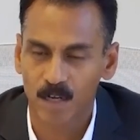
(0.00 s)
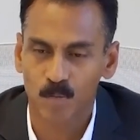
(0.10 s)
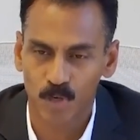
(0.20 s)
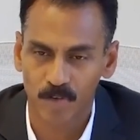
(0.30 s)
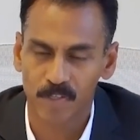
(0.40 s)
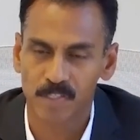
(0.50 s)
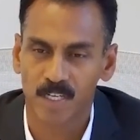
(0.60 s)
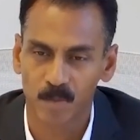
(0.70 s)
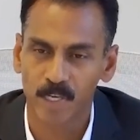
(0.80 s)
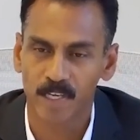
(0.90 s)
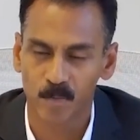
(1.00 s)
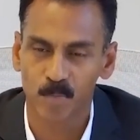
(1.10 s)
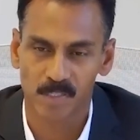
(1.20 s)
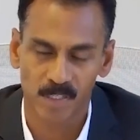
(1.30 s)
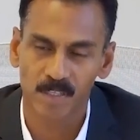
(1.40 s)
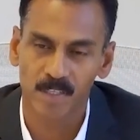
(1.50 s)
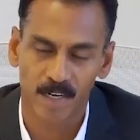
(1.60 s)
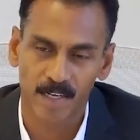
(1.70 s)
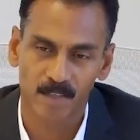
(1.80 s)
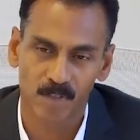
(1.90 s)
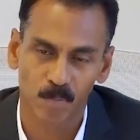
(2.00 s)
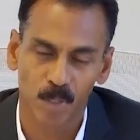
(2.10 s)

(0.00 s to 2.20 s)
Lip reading: a lot more efficient being in person and connecting with